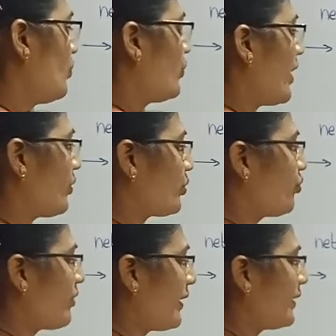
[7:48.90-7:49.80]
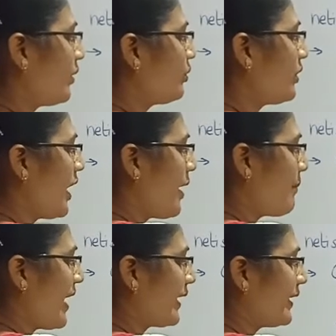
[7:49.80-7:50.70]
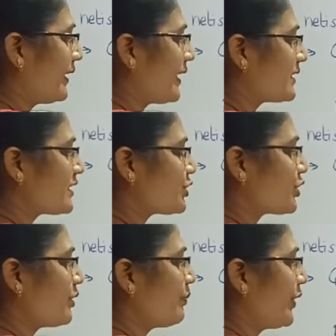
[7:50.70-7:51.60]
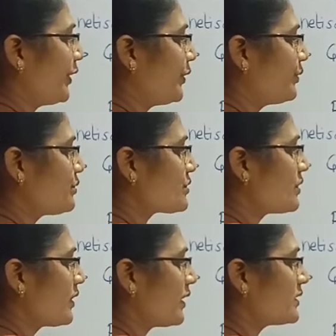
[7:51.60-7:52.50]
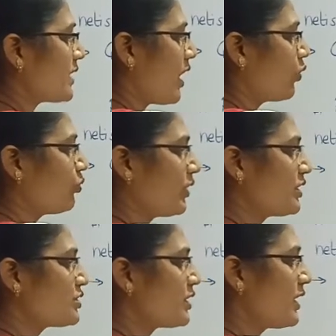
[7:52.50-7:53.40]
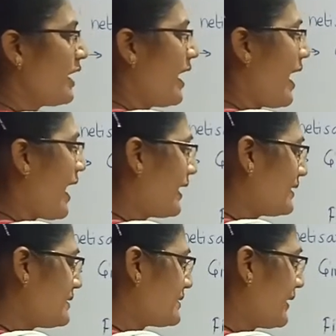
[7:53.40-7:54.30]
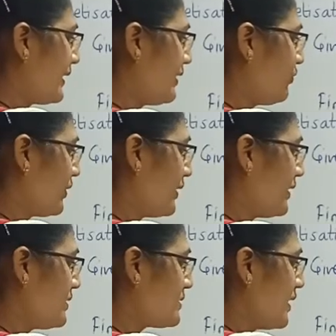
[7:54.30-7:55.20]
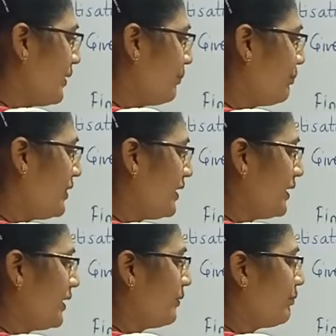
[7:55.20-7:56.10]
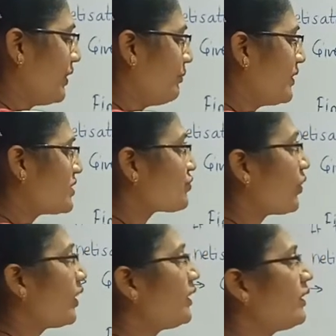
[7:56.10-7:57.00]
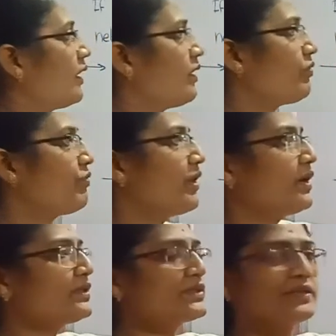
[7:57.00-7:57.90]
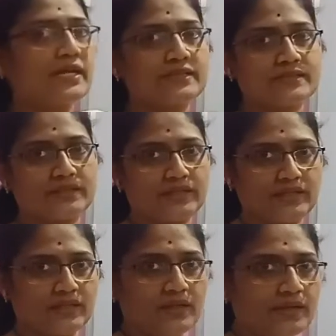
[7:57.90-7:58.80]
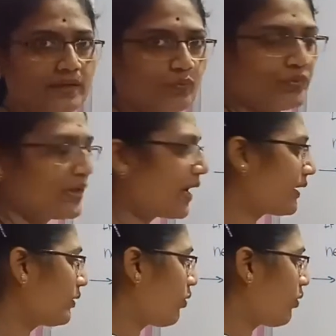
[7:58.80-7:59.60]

We have to find out magnetization produced is how much, and second one is B. B means what? Flux density. We are